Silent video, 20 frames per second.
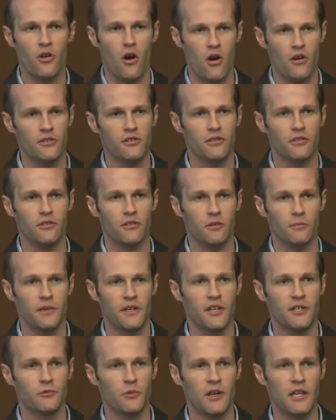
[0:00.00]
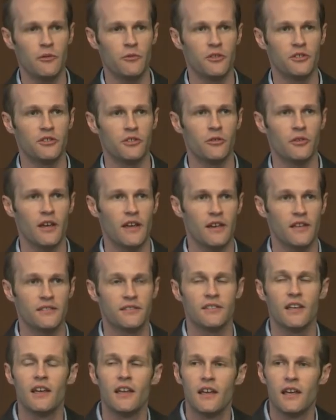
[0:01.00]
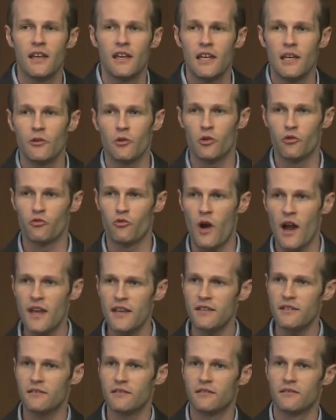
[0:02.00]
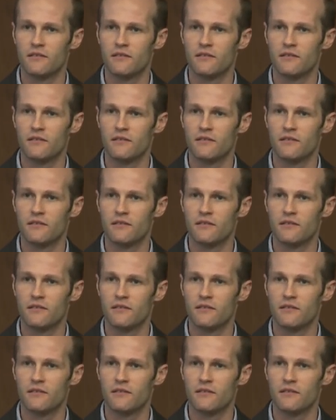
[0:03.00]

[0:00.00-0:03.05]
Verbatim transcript: article because what he would do is he would write